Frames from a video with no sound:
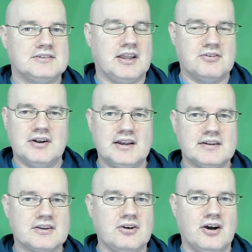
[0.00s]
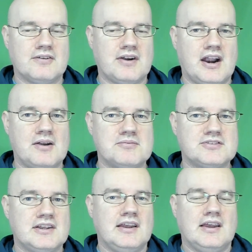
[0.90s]
Get rid of the coat of
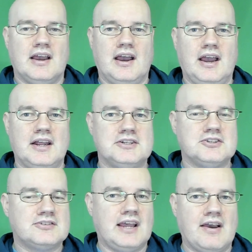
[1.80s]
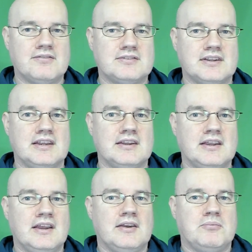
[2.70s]
arms and just have the
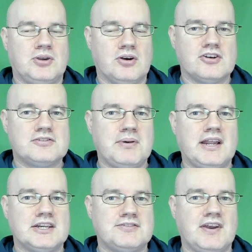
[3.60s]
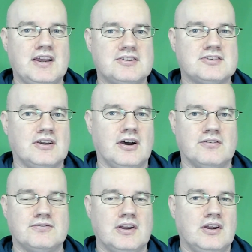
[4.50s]
pure Spanish face
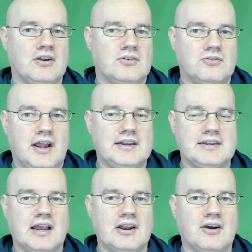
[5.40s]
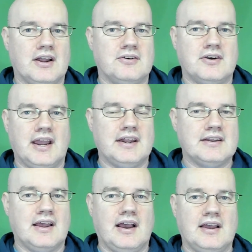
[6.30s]
of red, yellow and
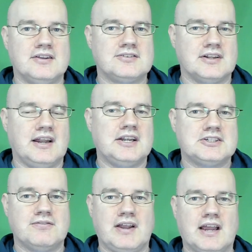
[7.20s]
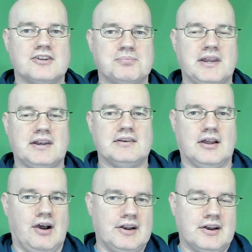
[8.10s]
red as the national flag of Spain.
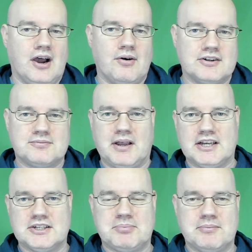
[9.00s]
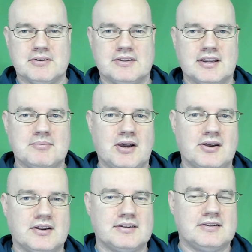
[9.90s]
Now I don't know what Spanish people think
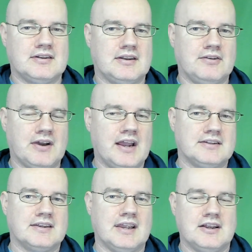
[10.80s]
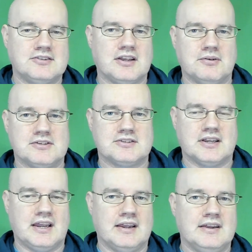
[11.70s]
about it. If I had to guess, I would
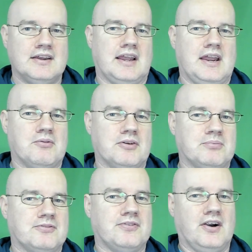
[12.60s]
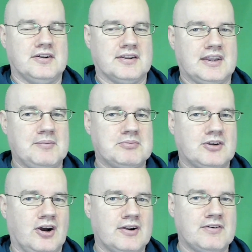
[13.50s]
say they would prefer to keep the
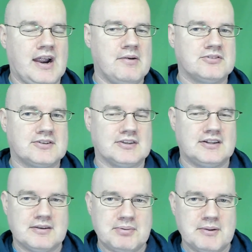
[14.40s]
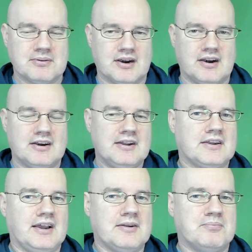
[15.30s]
coat of arms, because I think people are
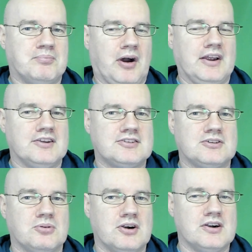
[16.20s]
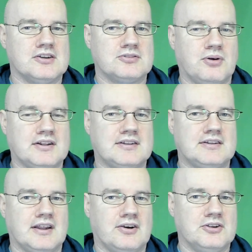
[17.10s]
kind of biased towards what
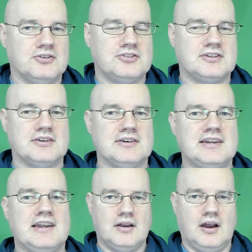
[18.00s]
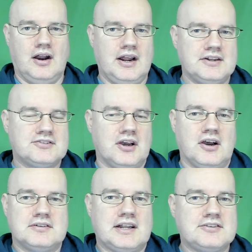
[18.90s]
they're used to. Alright,
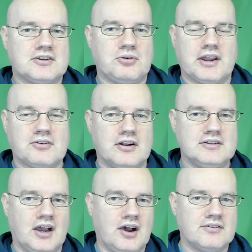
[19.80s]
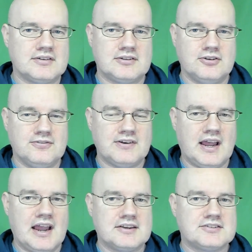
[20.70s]
so that's a quick rundown of the two
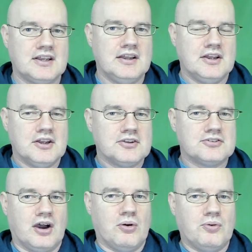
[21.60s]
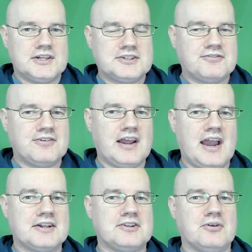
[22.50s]
flags. So which
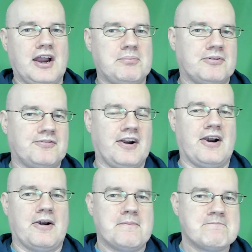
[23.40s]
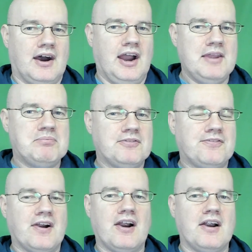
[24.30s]
flag do I prefer? I
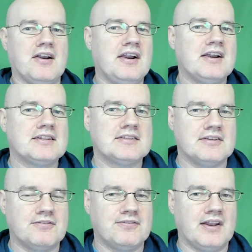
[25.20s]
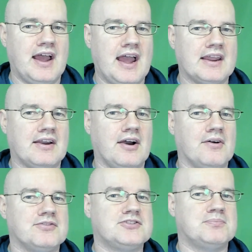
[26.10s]
prefer the flag
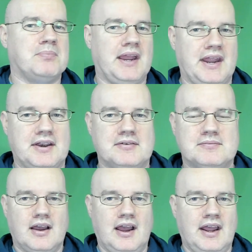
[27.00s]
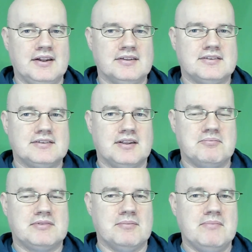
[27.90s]
of Spain. And
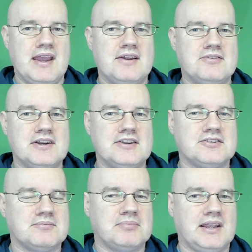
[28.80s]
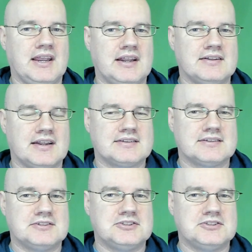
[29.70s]
the main reason being that